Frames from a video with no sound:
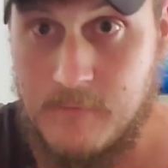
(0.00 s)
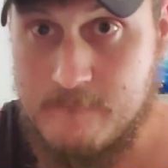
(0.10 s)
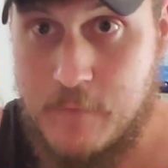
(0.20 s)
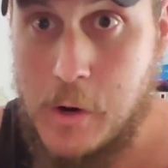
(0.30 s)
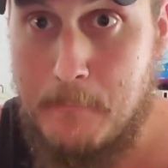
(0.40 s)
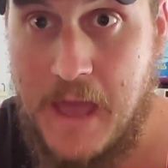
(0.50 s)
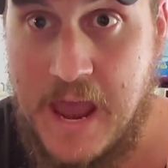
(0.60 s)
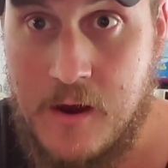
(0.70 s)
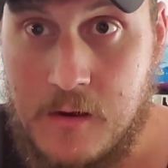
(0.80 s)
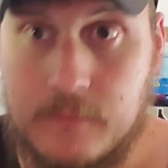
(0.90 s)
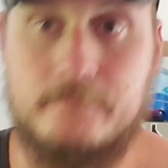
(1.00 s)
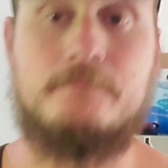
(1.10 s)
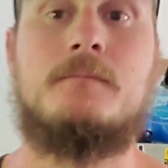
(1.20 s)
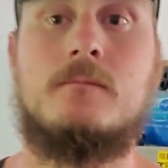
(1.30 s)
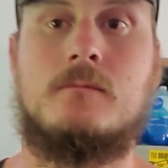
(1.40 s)
For a pair.
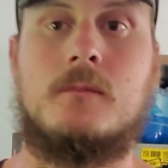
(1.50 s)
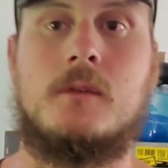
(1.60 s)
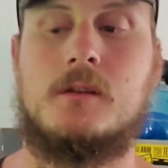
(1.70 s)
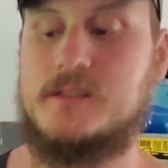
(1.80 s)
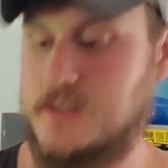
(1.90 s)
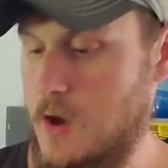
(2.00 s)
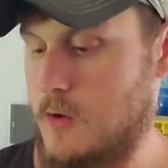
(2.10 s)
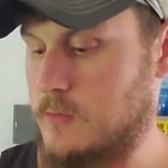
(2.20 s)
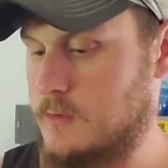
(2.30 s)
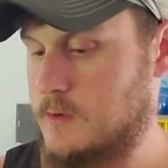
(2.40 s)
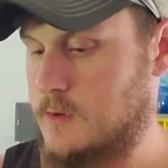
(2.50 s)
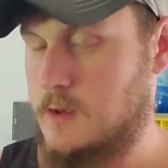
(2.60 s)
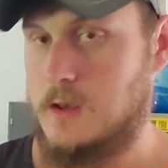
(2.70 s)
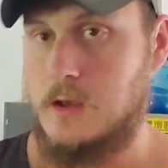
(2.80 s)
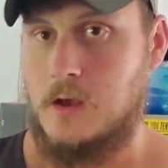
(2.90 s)
So
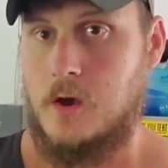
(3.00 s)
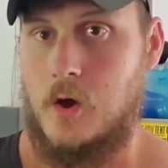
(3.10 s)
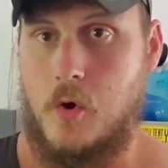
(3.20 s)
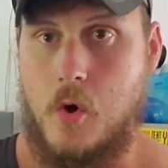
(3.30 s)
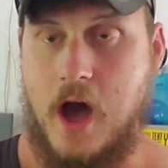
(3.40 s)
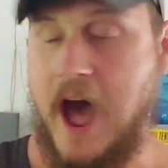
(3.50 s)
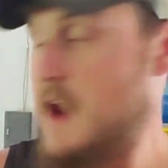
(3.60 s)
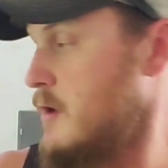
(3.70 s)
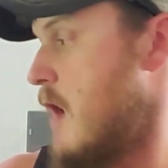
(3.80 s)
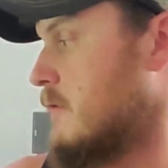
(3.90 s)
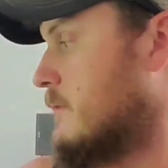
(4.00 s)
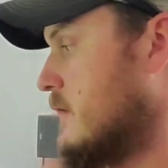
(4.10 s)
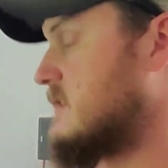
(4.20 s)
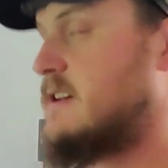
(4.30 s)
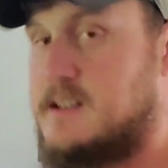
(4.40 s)
I don't have
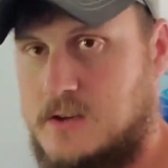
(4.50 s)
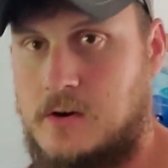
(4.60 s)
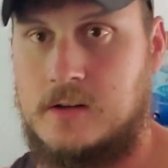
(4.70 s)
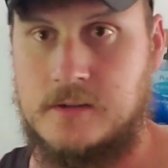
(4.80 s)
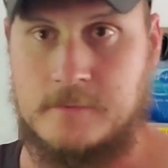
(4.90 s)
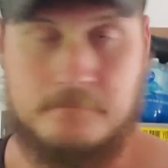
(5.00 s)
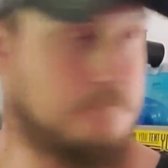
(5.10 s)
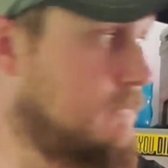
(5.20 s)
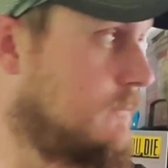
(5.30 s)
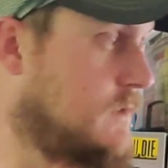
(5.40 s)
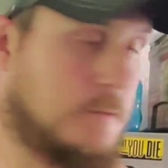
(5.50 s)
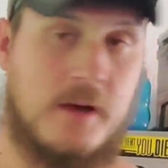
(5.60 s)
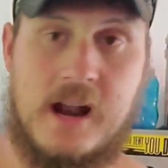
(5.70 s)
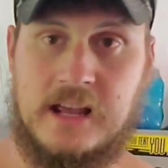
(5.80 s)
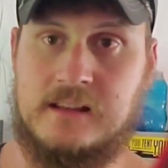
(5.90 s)
reverse lights currently, so we
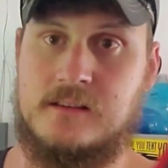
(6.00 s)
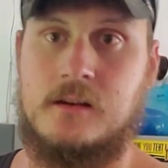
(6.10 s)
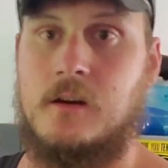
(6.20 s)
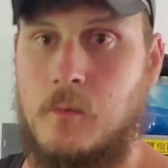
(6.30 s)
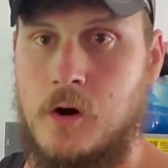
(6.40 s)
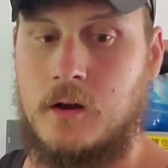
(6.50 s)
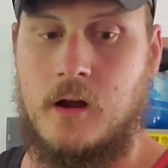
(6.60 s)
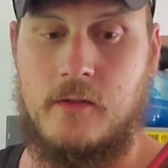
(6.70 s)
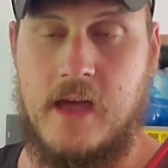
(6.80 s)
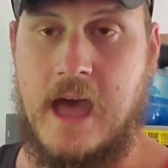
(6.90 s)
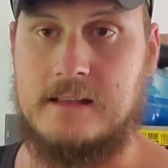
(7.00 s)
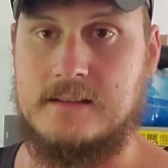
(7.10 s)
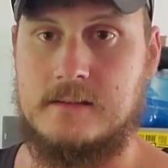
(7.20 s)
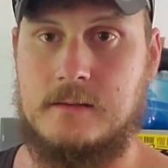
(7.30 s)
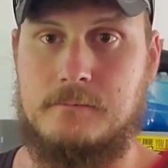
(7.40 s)
got to get to working on
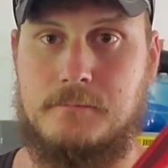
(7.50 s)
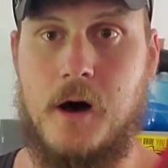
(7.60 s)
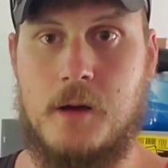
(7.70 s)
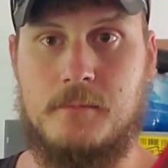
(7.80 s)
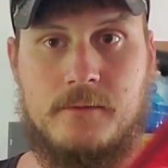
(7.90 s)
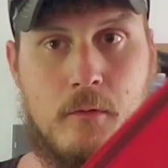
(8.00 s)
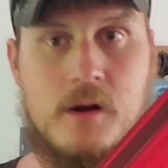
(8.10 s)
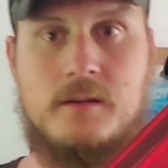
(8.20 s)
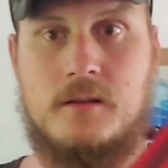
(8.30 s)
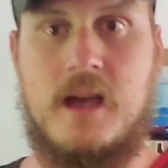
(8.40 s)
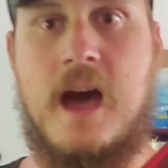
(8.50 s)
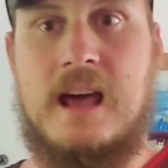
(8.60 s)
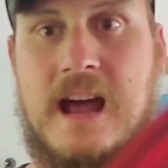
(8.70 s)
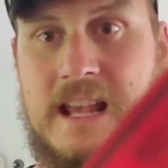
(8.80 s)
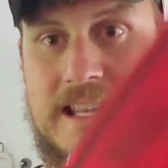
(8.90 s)
that. But before I do that,
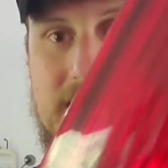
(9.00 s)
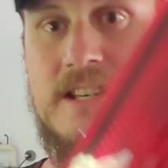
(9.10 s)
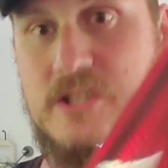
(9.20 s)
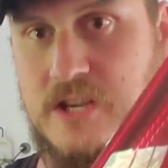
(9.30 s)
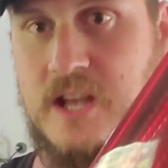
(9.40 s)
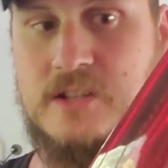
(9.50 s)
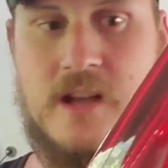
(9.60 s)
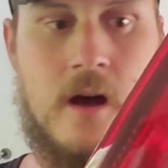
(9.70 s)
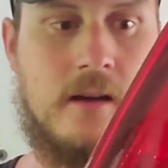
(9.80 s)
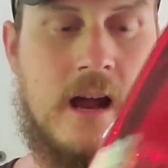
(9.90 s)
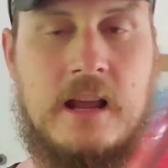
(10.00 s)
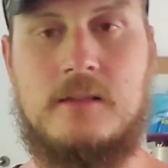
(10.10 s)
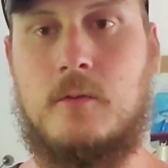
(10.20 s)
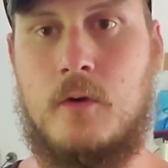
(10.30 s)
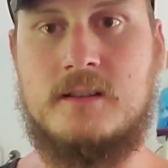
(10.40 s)
I got to get these changed out. Got to get
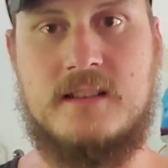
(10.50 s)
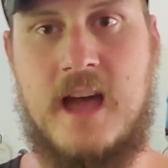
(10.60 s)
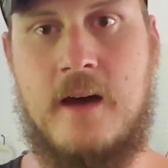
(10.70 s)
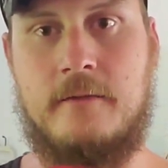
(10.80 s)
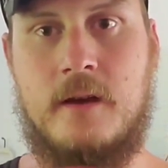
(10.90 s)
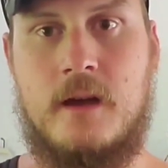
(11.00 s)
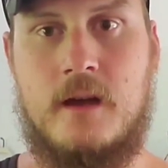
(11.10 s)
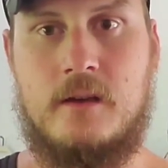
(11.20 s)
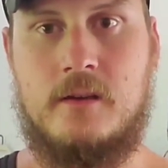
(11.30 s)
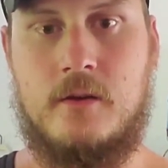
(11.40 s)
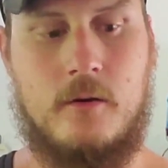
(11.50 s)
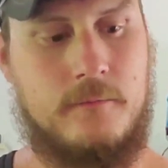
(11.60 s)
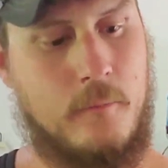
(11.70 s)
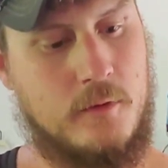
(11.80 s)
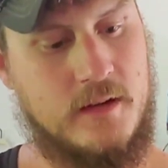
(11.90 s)
the ones that have, you know,
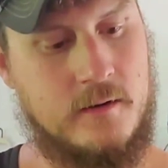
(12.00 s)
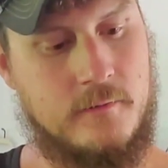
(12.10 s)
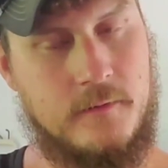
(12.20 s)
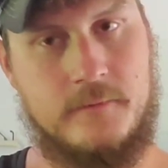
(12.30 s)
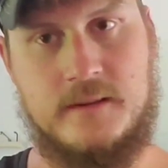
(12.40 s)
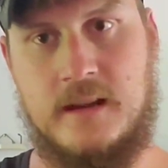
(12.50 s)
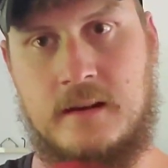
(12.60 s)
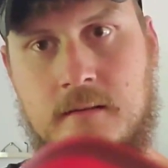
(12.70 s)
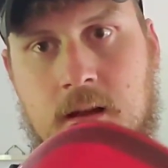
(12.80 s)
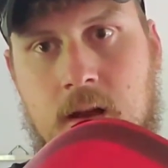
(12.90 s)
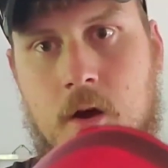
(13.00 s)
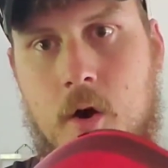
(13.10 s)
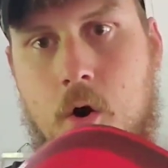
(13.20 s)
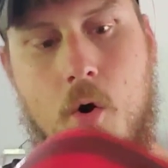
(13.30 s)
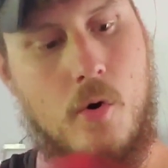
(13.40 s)
14 or 15
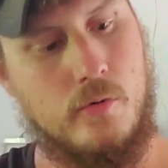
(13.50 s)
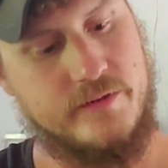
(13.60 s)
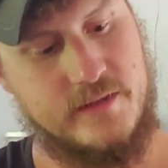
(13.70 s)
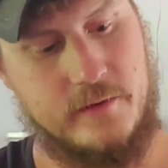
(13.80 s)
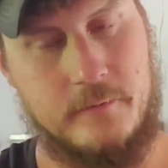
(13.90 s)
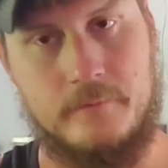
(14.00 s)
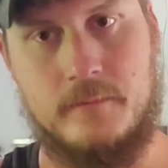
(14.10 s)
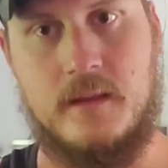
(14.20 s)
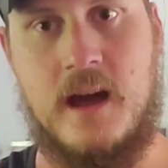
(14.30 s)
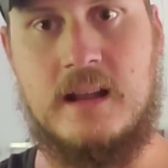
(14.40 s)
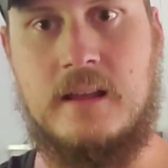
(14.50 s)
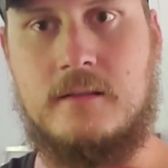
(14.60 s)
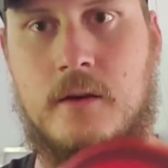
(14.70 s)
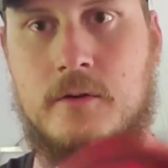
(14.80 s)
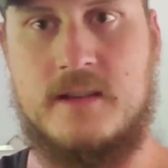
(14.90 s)
holes in them. Got to
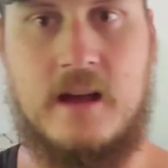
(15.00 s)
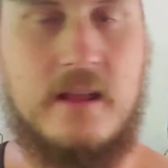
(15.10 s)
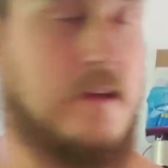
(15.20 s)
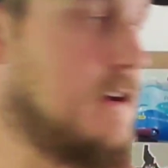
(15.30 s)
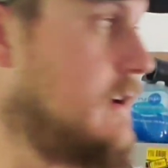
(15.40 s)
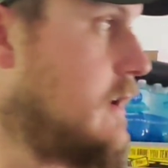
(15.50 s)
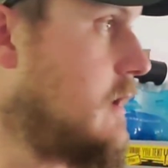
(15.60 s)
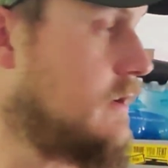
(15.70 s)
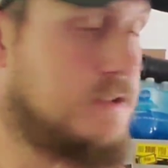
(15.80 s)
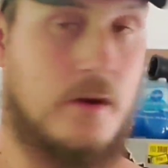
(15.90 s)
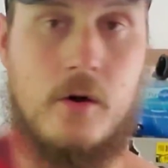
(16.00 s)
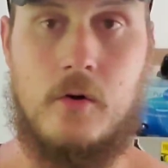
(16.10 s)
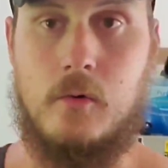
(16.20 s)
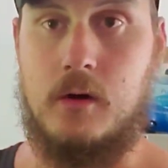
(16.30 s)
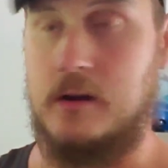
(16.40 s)
get those out of there.
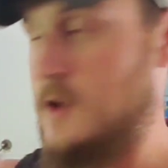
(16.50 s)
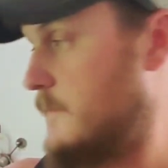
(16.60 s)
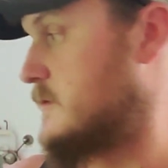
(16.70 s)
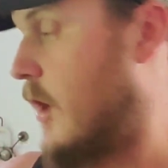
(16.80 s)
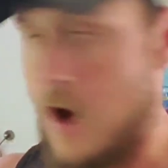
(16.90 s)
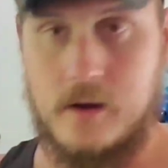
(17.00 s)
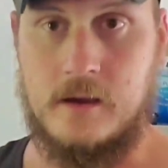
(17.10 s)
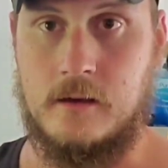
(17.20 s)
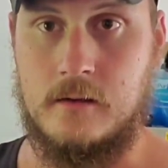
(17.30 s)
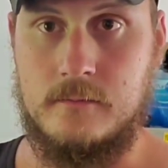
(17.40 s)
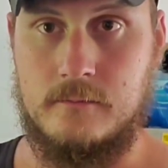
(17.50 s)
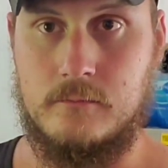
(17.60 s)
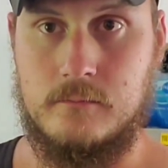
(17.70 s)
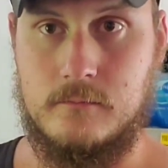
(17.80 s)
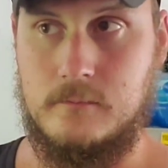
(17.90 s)
So enough talking,
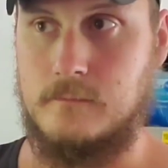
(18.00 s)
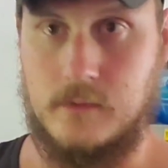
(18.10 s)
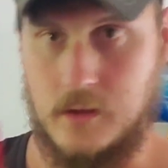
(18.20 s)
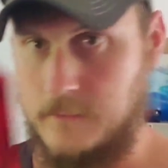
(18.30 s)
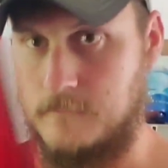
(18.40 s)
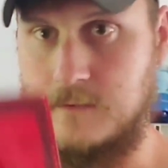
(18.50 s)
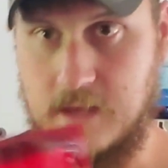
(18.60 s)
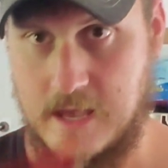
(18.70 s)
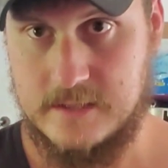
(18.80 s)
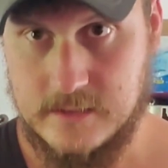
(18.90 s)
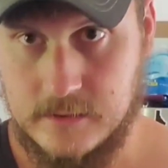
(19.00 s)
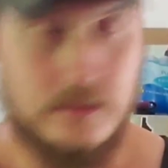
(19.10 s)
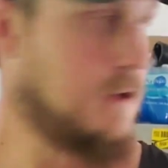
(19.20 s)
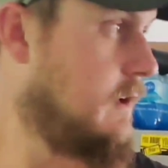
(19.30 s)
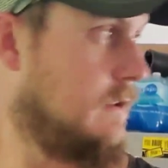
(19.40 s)
enough of this.
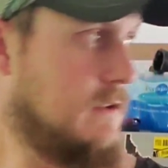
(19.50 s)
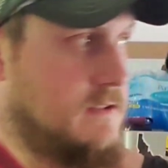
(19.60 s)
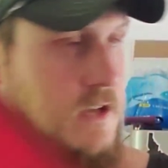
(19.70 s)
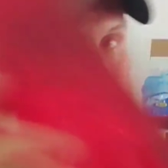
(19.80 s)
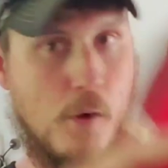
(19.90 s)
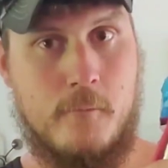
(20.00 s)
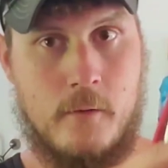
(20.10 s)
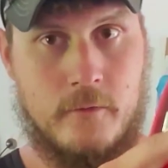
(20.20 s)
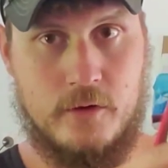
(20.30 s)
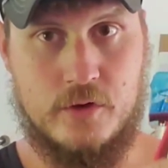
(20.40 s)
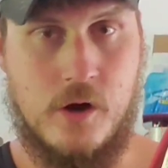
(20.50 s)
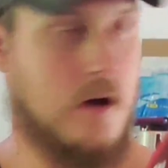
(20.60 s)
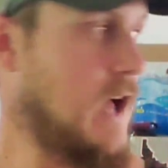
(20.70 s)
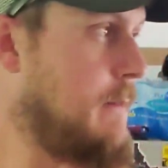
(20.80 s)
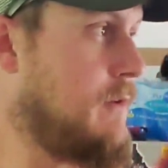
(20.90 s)
Let's get moved over to the
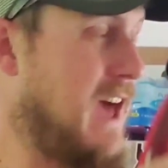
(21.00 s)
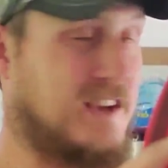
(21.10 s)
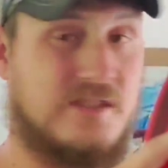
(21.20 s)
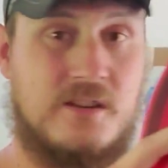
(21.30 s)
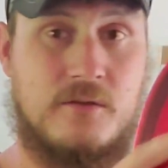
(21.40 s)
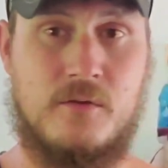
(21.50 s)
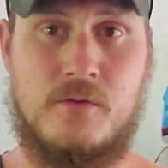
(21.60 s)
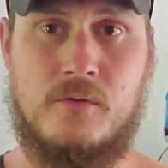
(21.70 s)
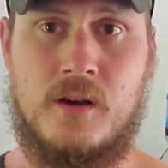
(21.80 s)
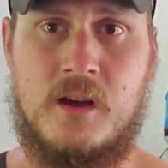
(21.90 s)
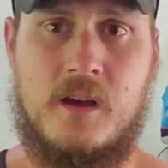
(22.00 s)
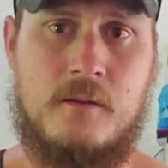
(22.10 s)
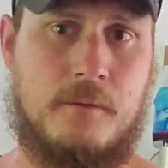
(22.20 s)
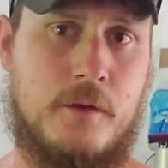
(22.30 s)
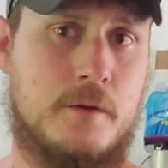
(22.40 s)
truck. I'm going to actually do,
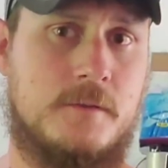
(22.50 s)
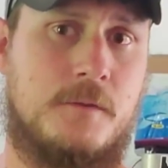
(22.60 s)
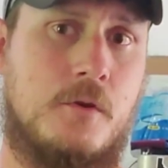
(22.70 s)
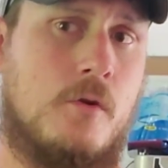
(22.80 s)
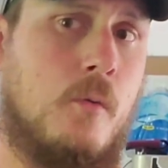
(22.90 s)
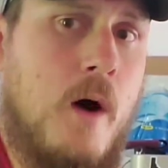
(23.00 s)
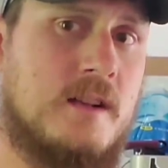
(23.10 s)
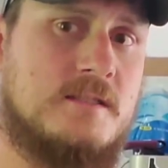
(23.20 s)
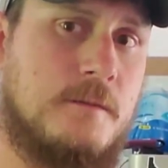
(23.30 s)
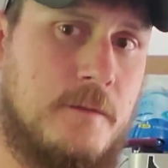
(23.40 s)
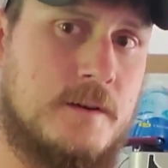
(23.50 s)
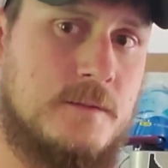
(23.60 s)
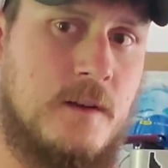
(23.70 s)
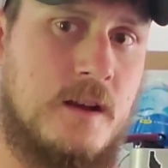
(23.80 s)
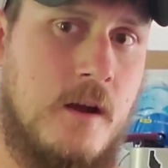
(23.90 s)
for those of you who watched the
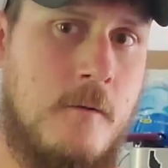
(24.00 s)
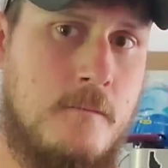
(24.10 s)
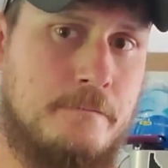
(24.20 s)
first video,